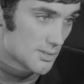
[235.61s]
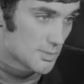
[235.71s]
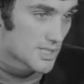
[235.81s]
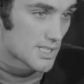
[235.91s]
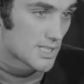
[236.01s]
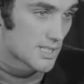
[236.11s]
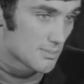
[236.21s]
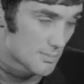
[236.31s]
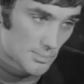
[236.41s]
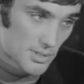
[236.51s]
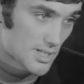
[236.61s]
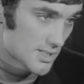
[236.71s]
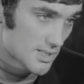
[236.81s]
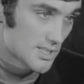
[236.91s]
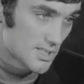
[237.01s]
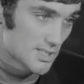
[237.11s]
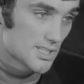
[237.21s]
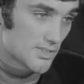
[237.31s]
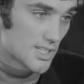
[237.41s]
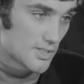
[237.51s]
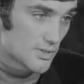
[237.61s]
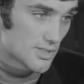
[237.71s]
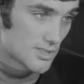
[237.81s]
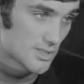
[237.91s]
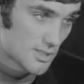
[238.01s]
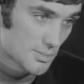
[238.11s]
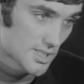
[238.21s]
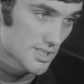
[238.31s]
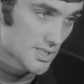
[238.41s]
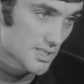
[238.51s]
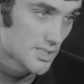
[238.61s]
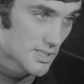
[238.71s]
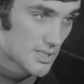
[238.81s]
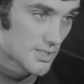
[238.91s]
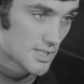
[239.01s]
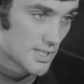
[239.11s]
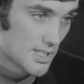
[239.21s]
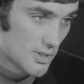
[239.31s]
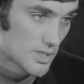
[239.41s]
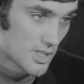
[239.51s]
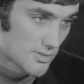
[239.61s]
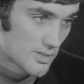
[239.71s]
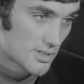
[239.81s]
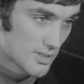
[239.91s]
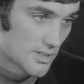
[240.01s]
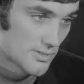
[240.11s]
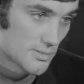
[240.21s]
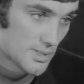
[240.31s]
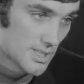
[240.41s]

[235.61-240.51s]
But my partner, he really knows the business, you know, and he looks after it all for me.